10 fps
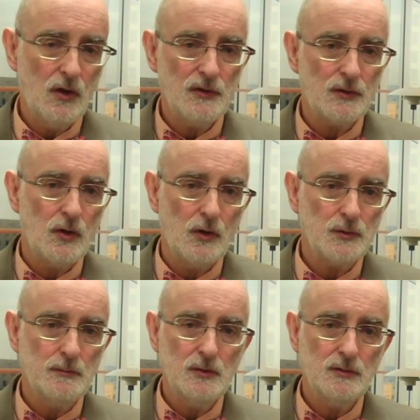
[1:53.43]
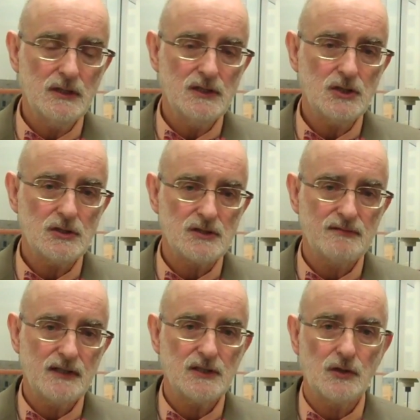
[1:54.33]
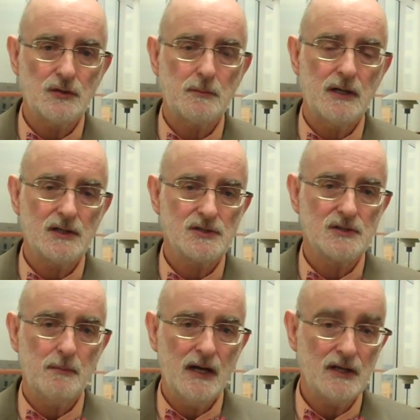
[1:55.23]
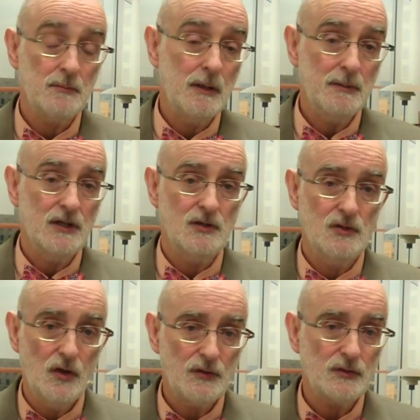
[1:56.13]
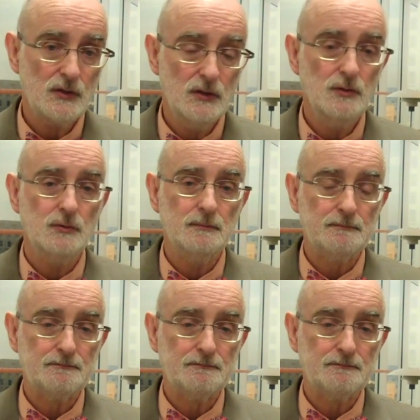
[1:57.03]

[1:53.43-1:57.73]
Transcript: other autoimmune conditions affecting other parts of the body, maybe another clue